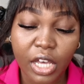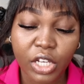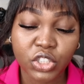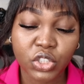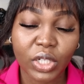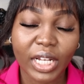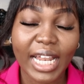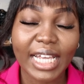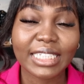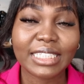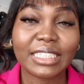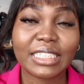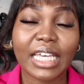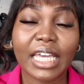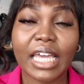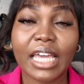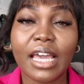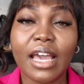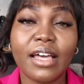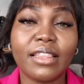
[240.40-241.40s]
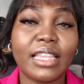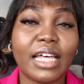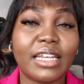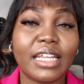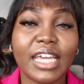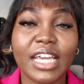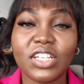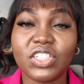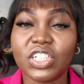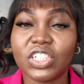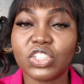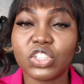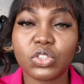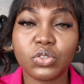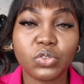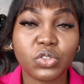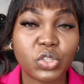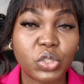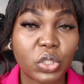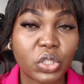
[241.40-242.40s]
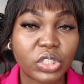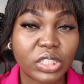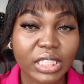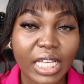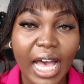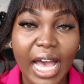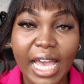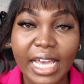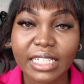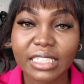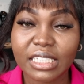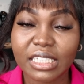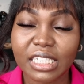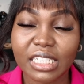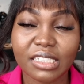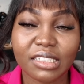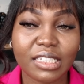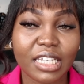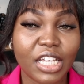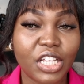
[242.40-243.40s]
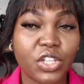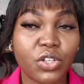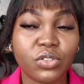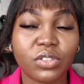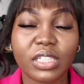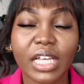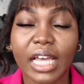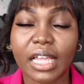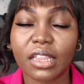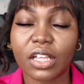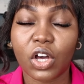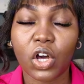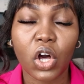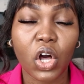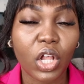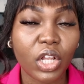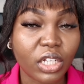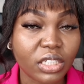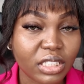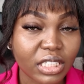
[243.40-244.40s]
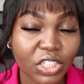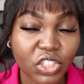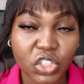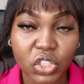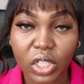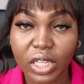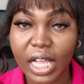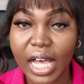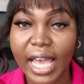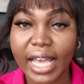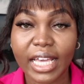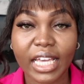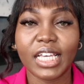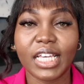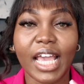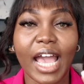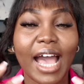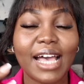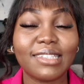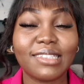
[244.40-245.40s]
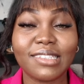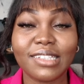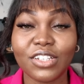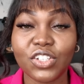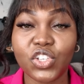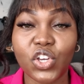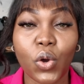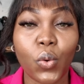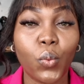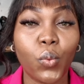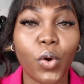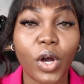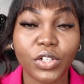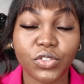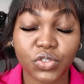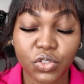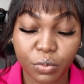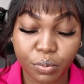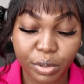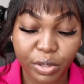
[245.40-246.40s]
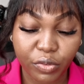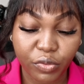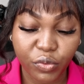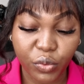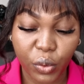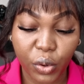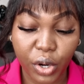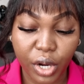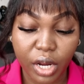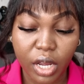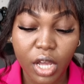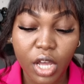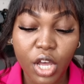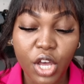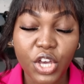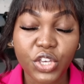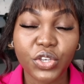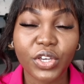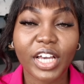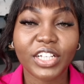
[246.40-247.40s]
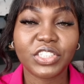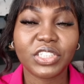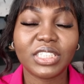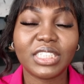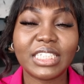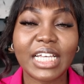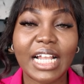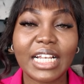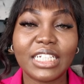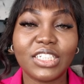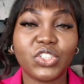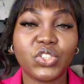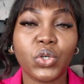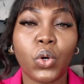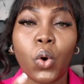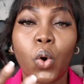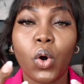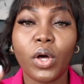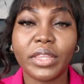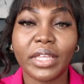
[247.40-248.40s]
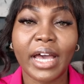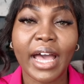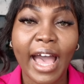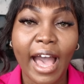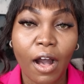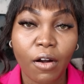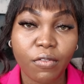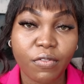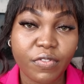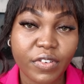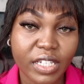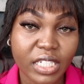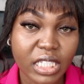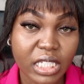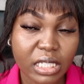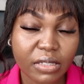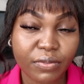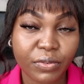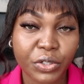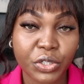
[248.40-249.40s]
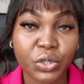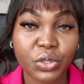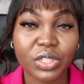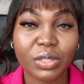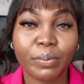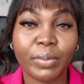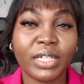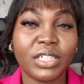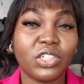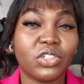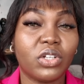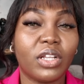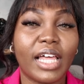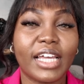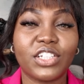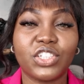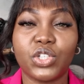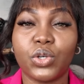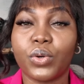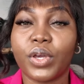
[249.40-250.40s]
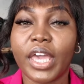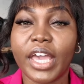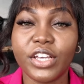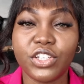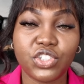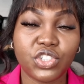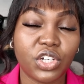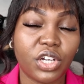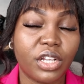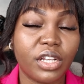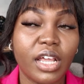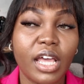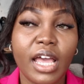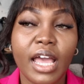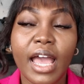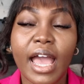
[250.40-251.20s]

So let's say that the agent knows your sizes, it knows like the colors that you like, it has seen your wardrobe before. You can just tell it to order outfits for you depending on like the occasion,